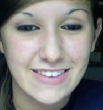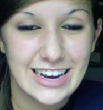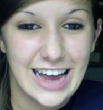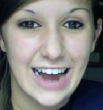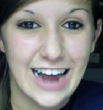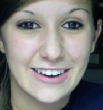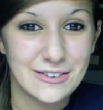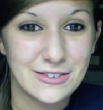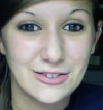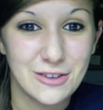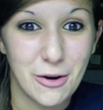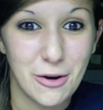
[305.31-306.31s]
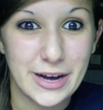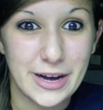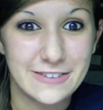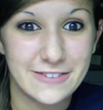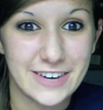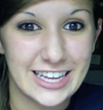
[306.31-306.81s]
and I don't know, it was so
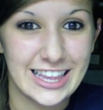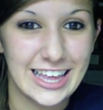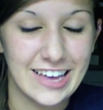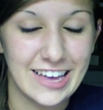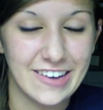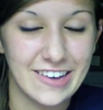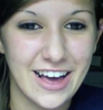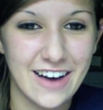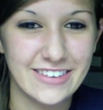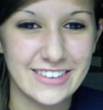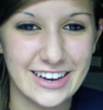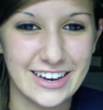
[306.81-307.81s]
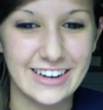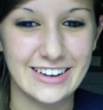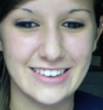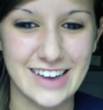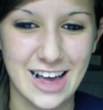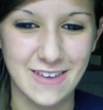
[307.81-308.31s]
much fun. Like we always had a
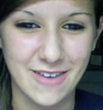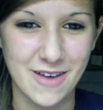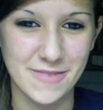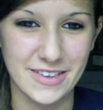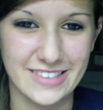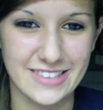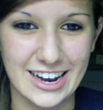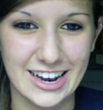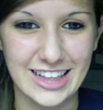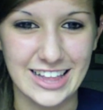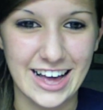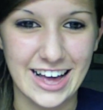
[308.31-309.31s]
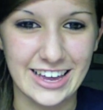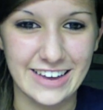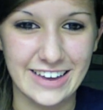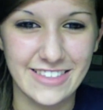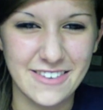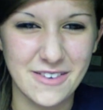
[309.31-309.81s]
good time. I miss that a lot.
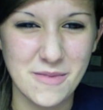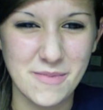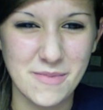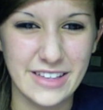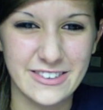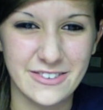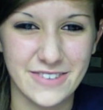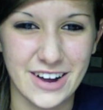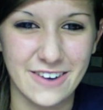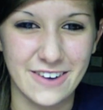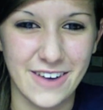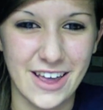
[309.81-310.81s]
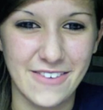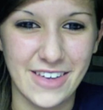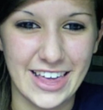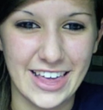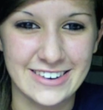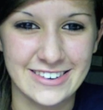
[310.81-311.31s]
Like with everyone being so far away,
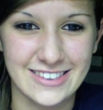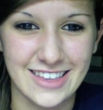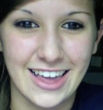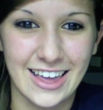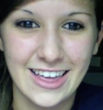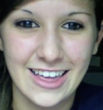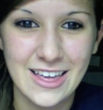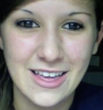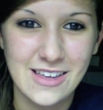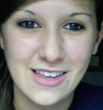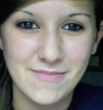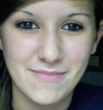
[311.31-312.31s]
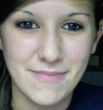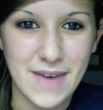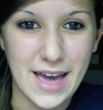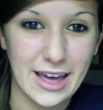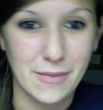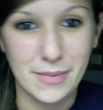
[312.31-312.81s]
we can't just like
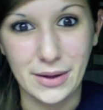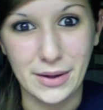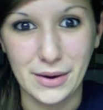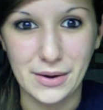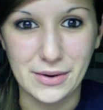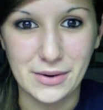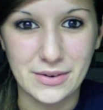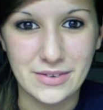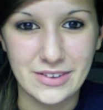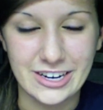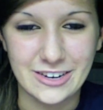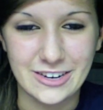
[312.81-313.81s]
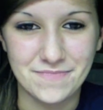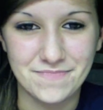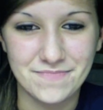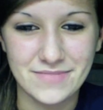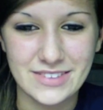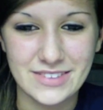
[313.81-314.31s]
pack up and go, you know.
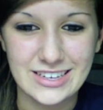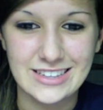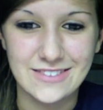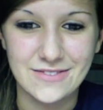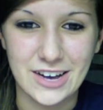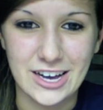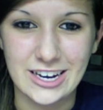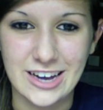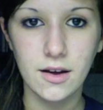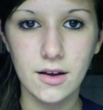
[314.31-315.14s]
It's fun.